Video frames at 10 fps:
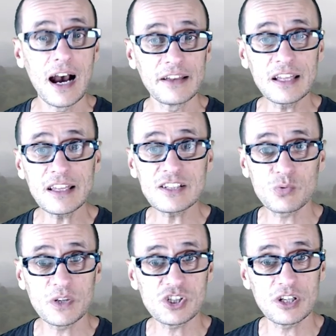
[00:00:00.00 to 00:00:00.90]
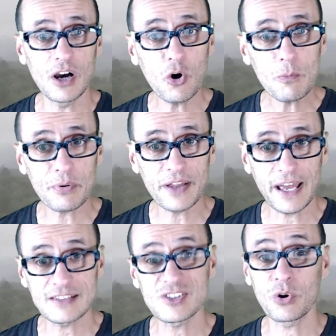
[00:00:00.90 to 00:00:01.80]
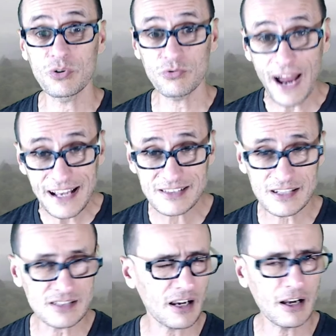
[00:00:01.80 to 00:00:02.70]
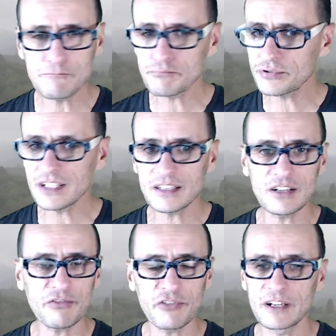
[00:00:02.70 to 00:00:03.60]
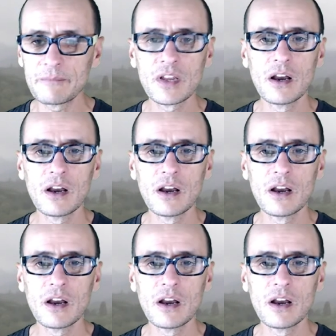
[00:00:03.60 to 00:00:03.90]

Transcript: and then they switched to oat plants, so grasses, a completely different